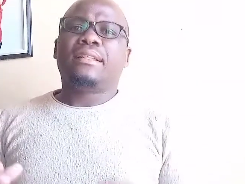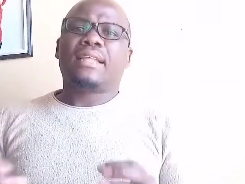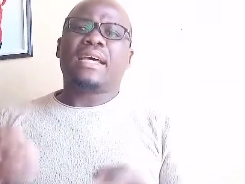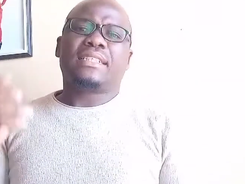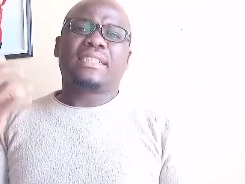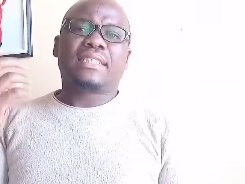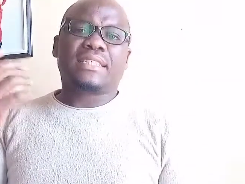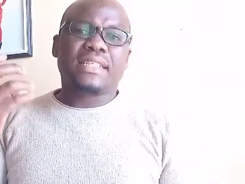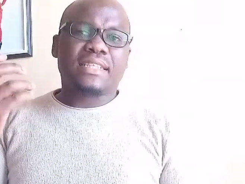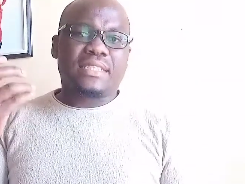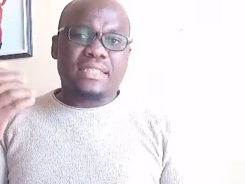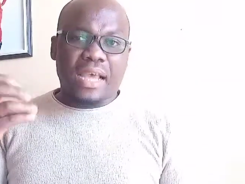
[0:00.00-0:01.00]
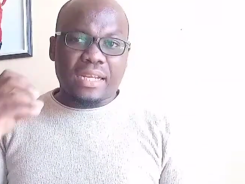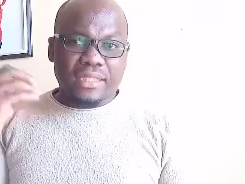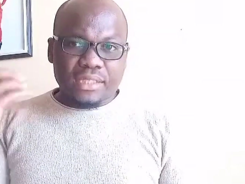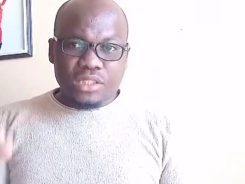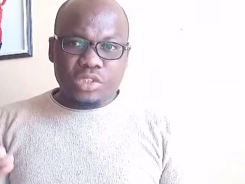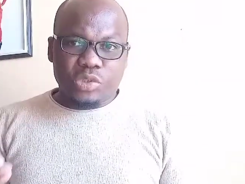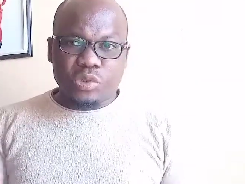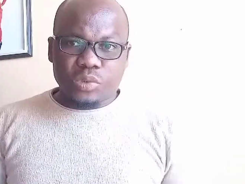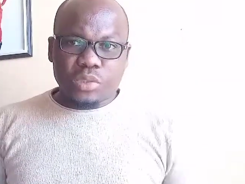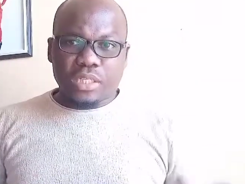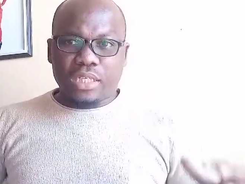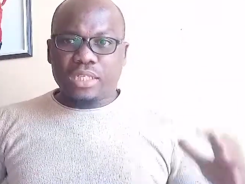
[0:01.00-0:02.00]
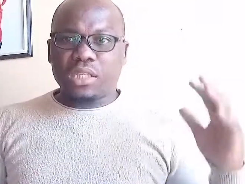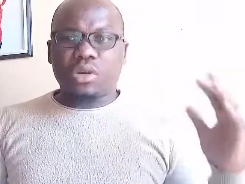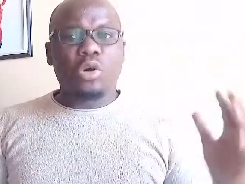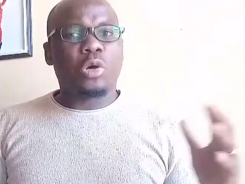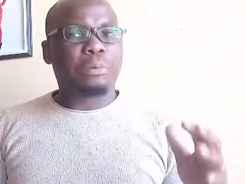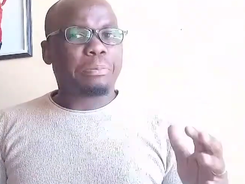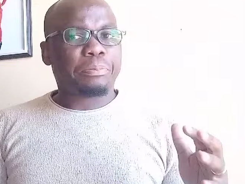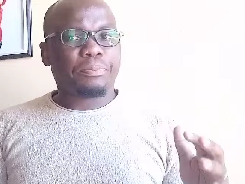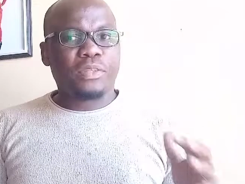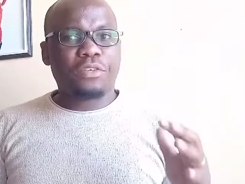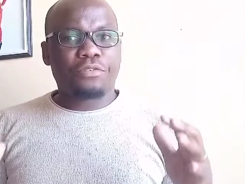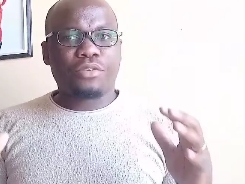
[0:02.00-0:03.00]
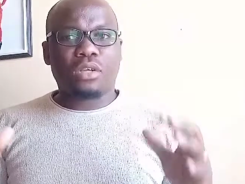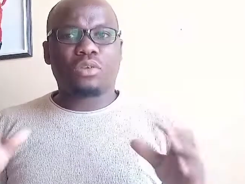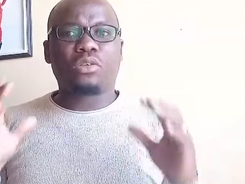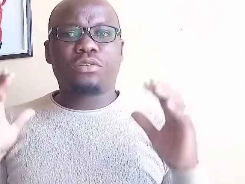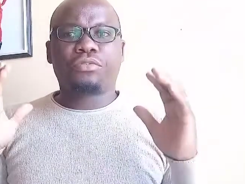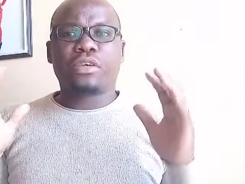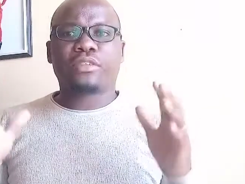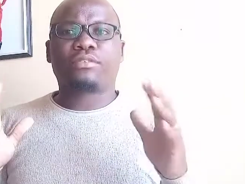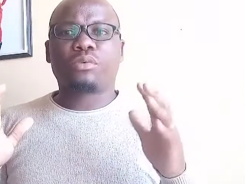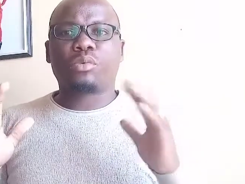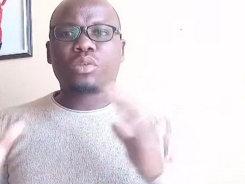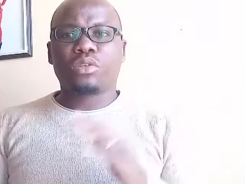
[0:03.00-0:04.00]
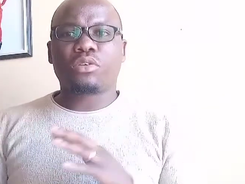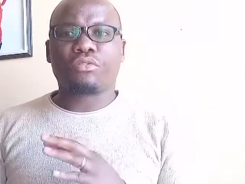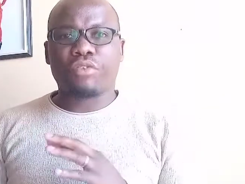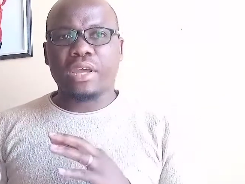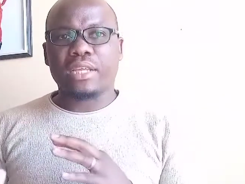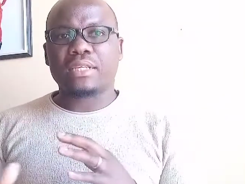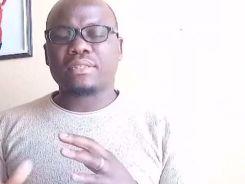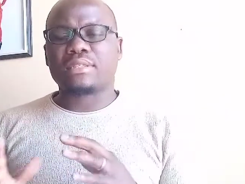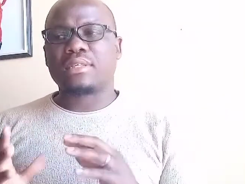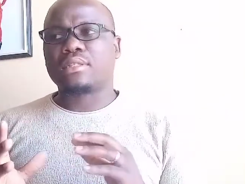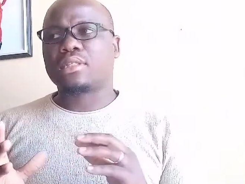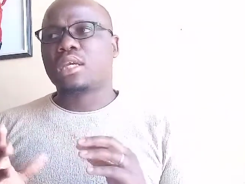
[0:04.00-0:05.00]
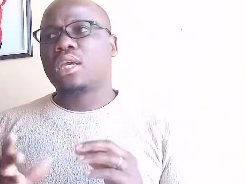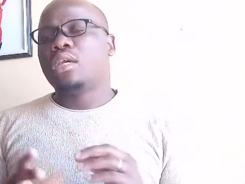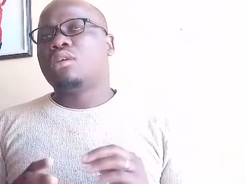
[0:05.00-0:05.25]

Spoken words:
that creates an issue in the home if you're not faithful with your finances.